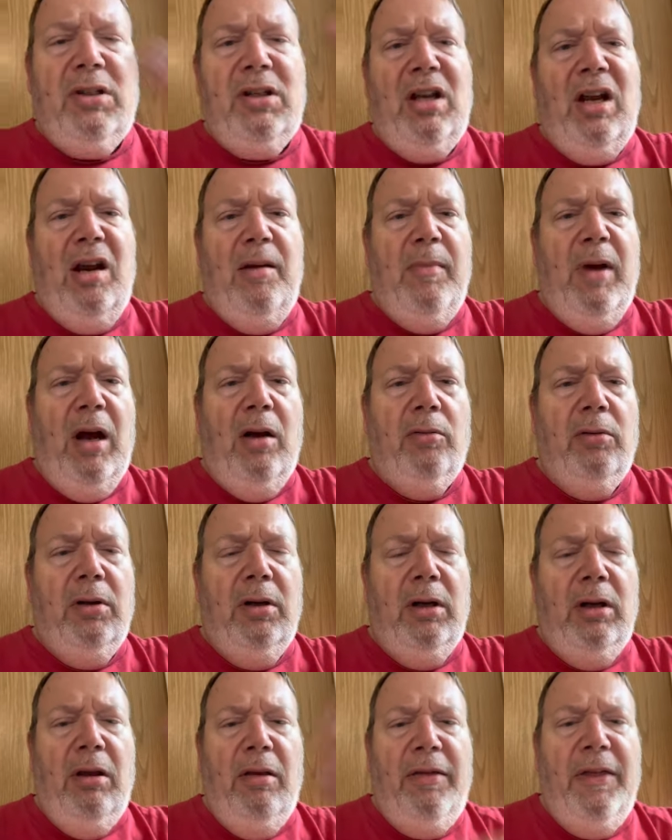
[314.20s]
time out
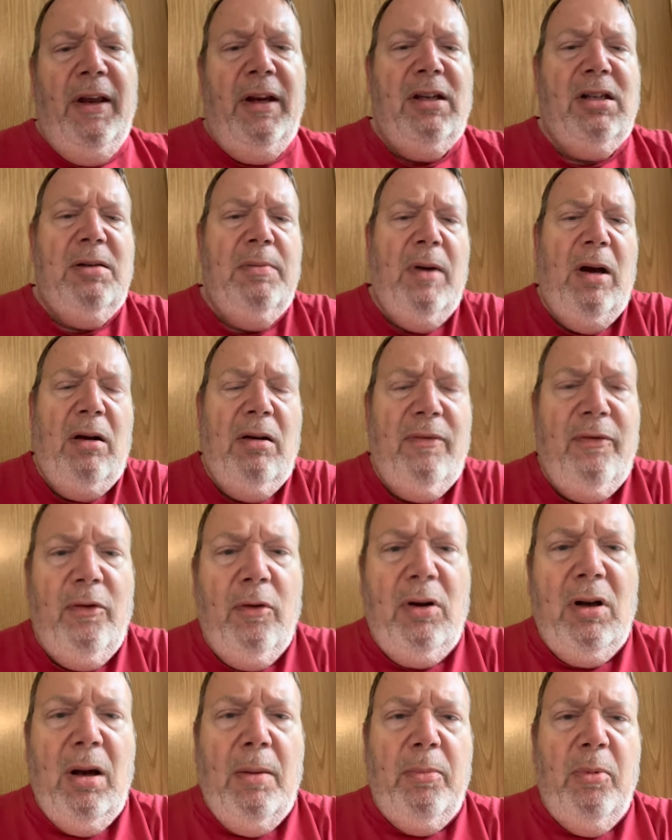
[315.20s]
and he thinks about it for a
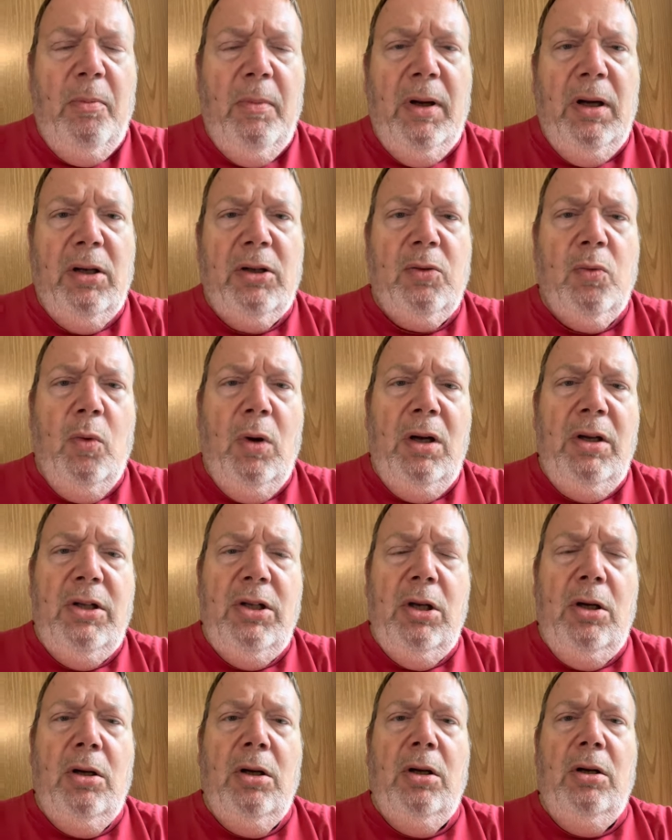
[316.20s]
couple minutes, what is
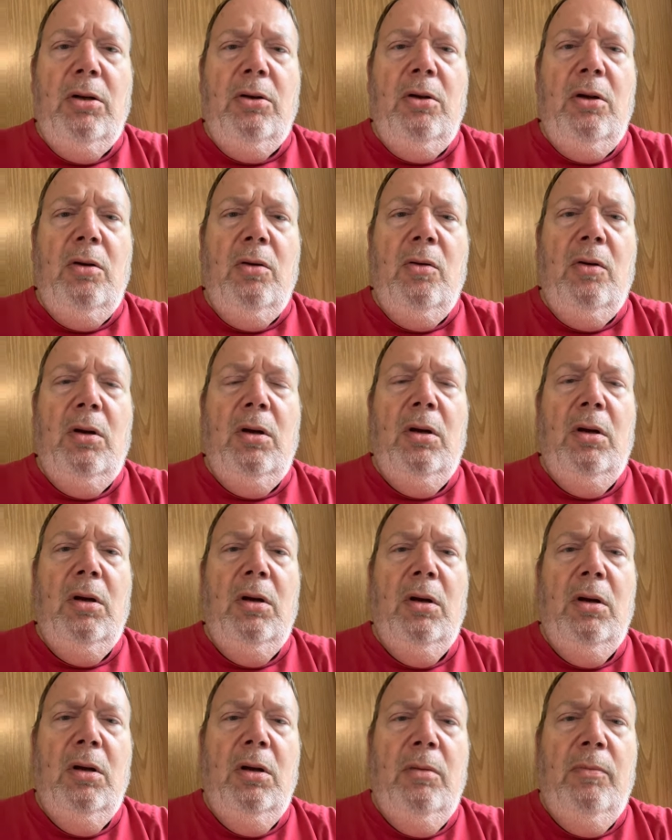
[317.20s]
he going to do?
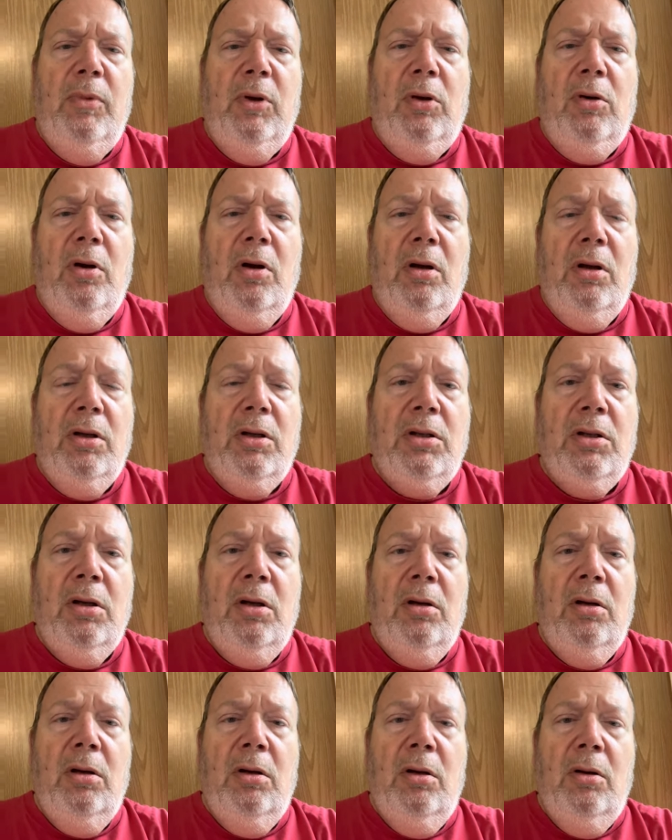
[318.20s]
Because
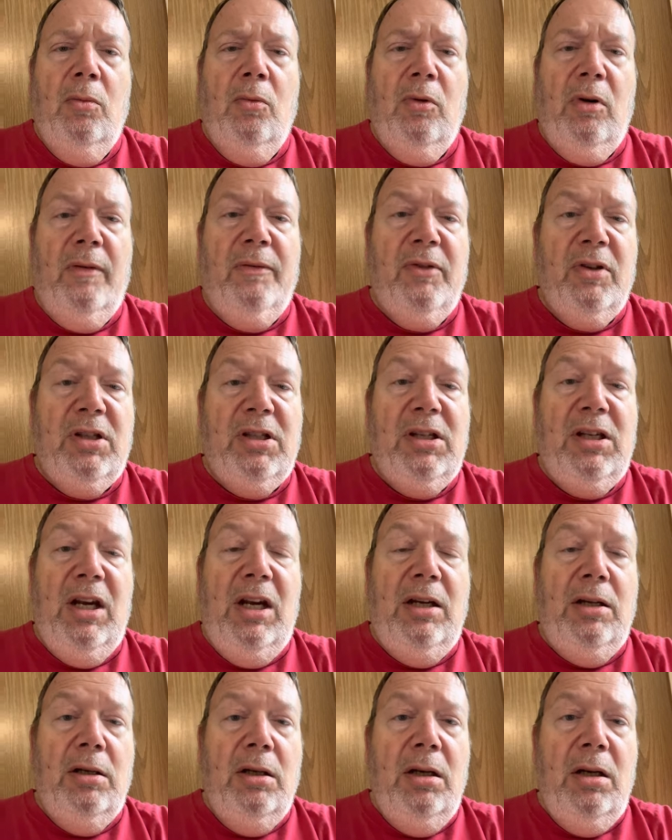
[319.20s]
wherever
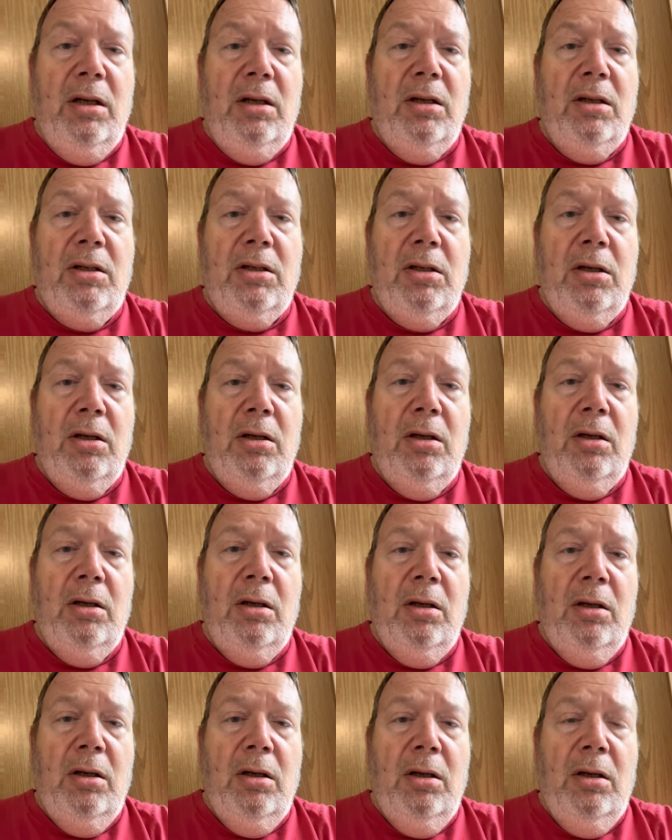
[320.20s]
Satan is,
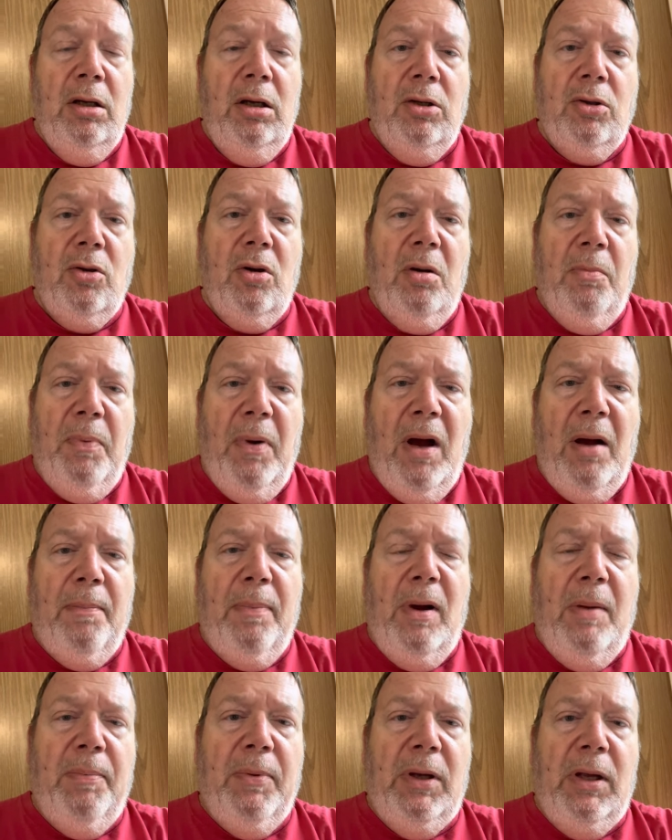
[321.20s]
he's going to pop
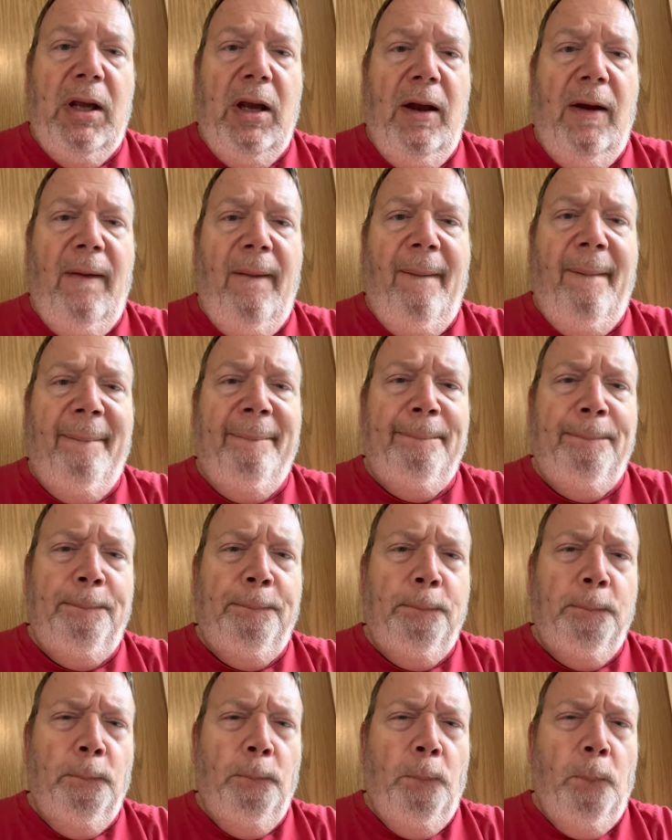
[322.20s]
up again.
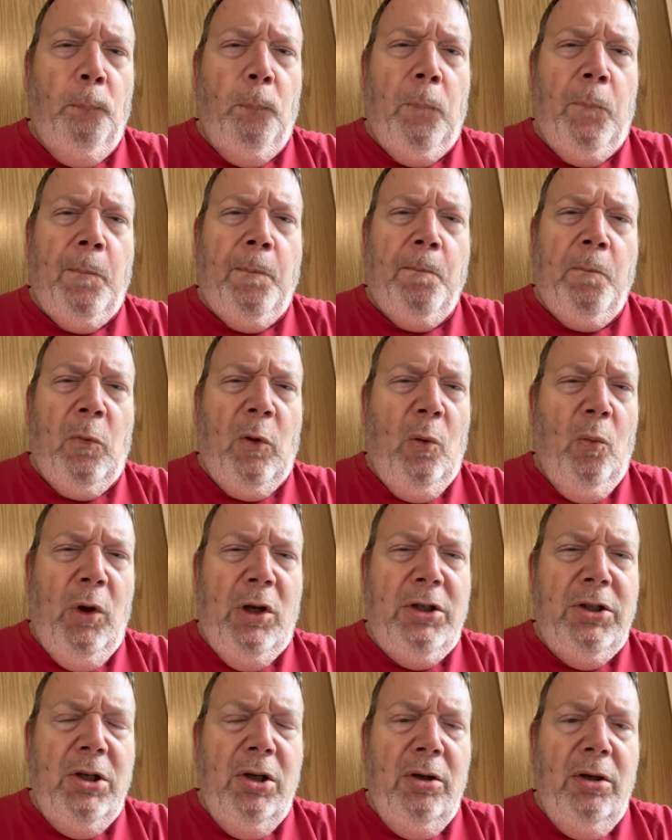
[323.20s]

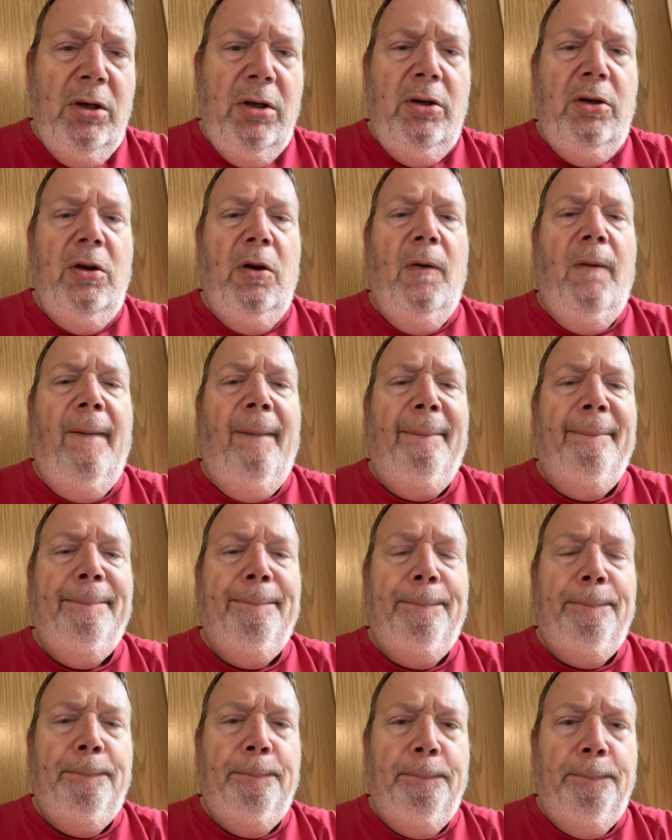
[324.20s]
What's he going to do?
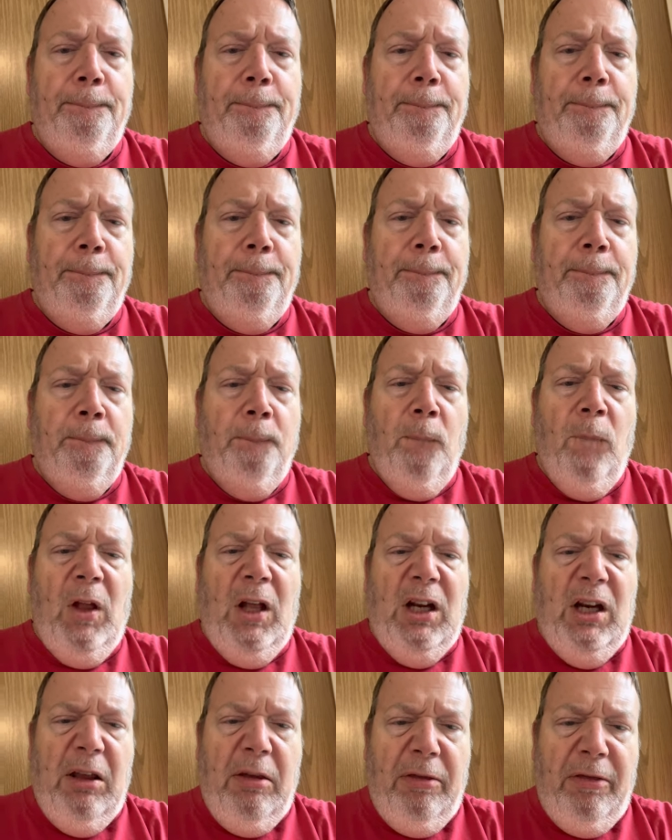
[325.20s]

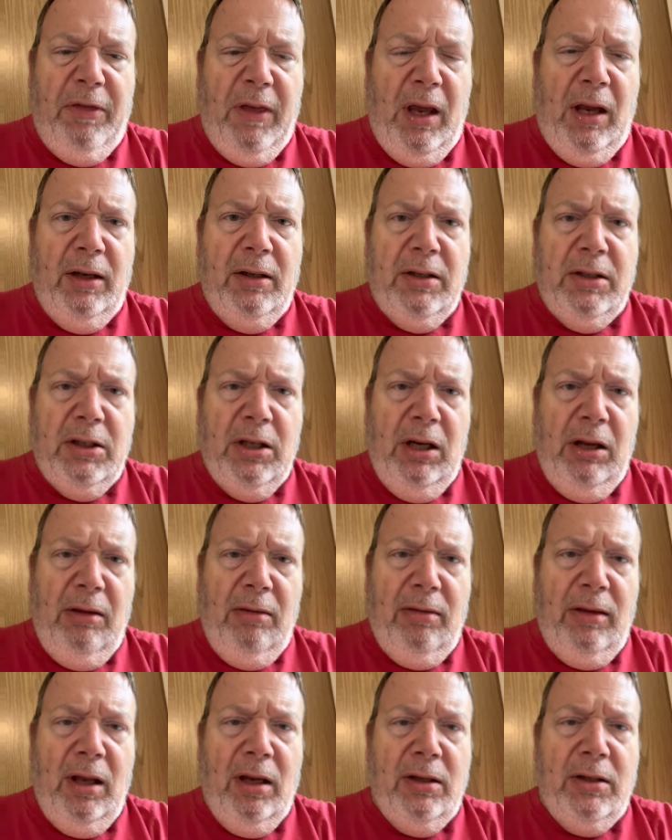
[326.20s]
He thinks and he
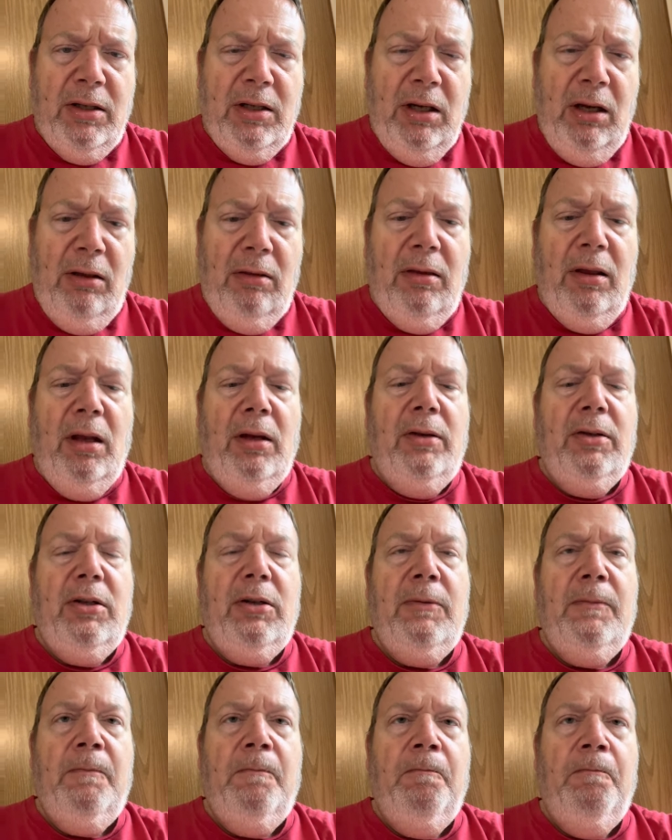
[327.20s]
thinks and he
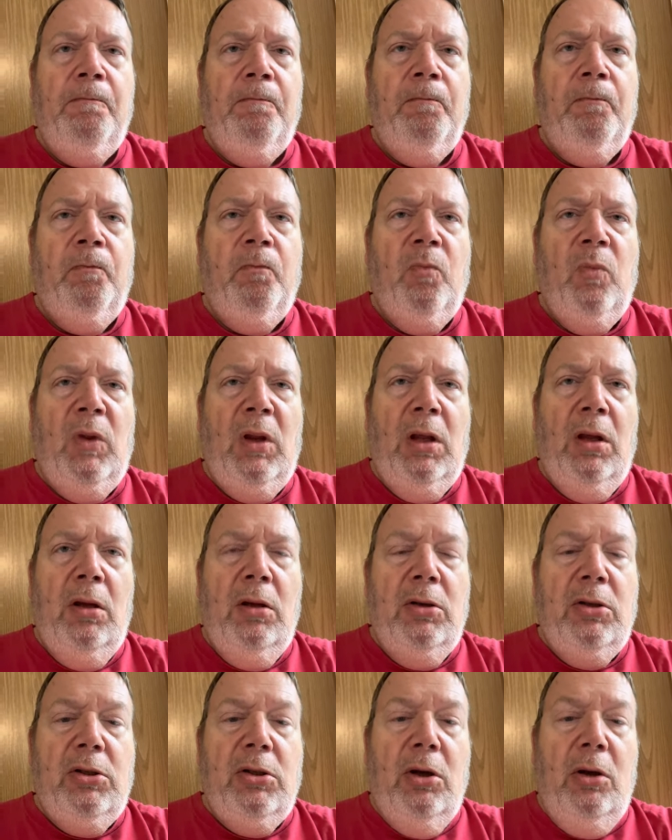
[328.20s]
thinks.
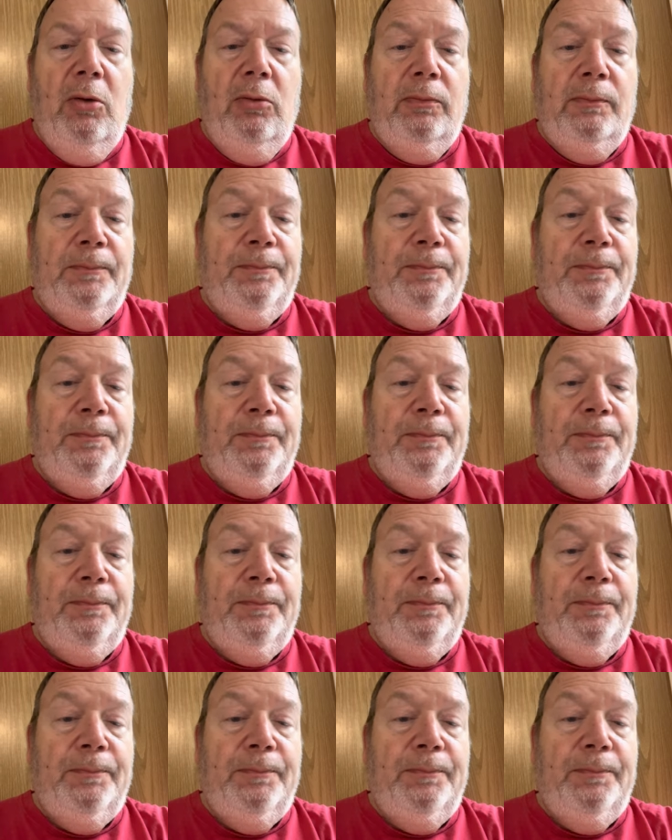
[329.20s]
So